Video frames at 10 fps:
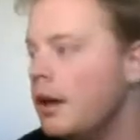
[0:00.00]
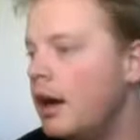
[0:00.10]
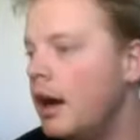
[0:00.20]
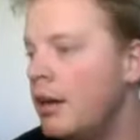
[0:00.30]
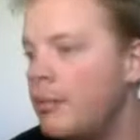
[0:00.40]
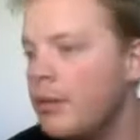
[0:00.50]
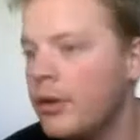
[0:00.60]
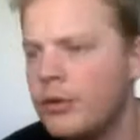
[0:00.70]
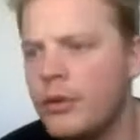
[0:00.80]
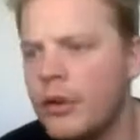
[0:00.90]

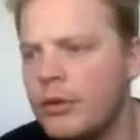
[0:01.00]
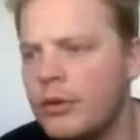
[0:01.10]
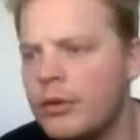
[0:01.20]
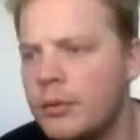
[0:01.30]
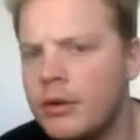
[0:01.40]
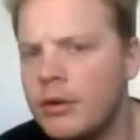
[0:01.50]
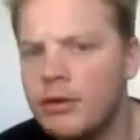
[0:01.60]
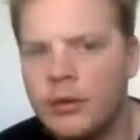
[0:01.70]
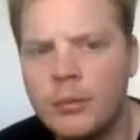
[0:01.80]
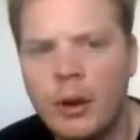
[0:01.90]
Those are really old computers.
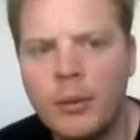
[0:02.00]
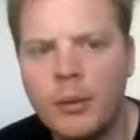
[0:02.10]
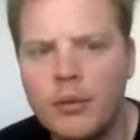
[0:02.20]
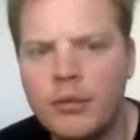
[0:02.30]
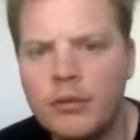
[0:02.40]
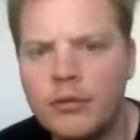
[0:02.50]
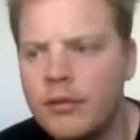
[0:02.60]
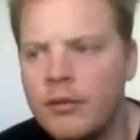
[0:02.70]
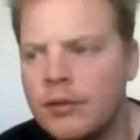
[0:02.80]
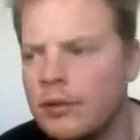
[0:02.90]
Those are probably ones that are
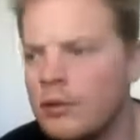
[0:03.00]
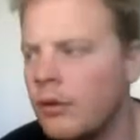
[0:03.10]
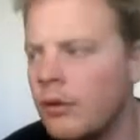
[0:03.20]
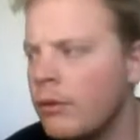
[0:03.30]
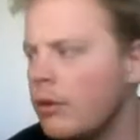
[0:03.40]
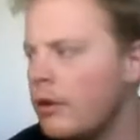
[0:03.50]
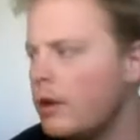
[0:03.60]
5 or 6 years old.